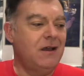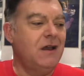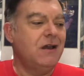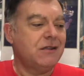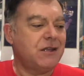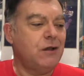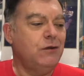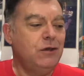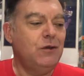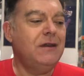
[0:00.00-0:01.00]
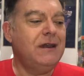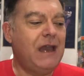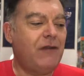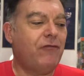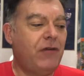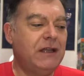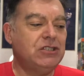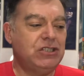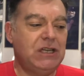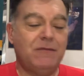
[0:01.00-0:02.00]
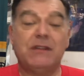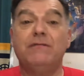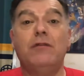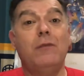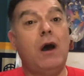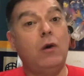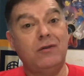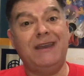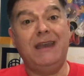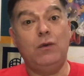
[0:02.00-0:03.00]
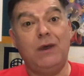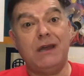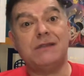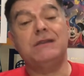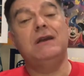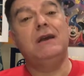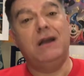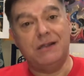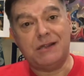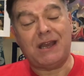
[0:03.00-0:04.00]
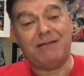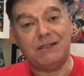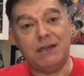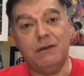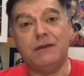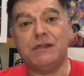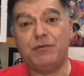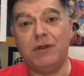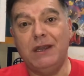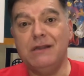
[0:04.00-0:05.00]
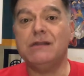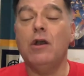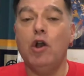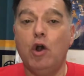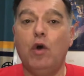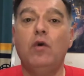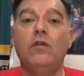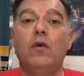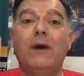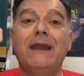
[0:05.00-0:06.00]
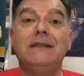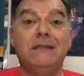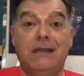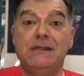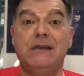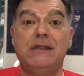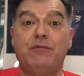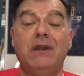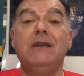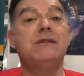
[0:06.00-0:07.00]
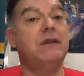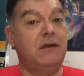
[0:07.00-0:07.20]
So you can get friend ships from Old Key West and Saratoga Springs all the way to Disney Springs,